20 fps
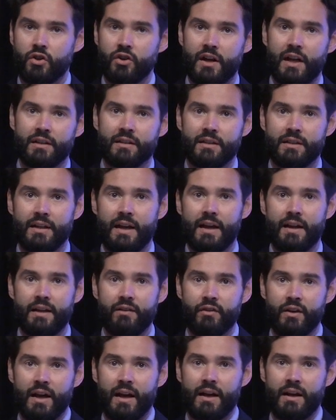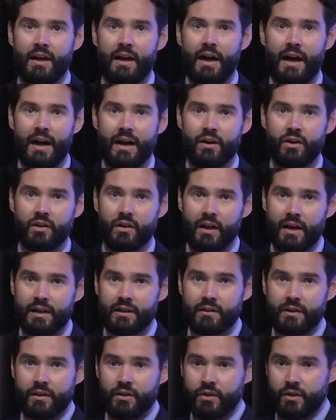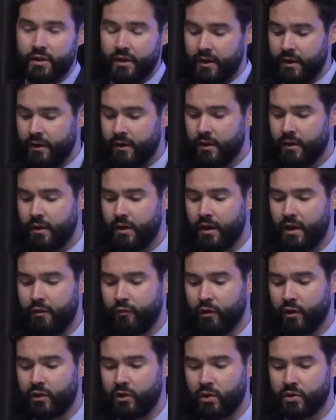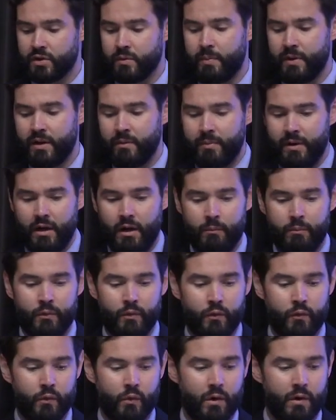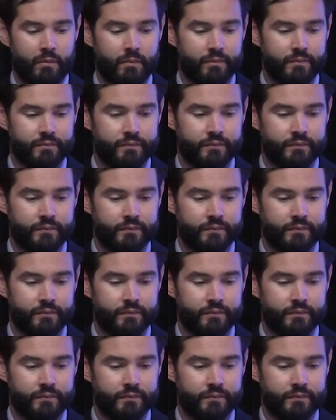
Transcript: turned out that that even had a higher likelihood uh, for clozapine to be helpful for.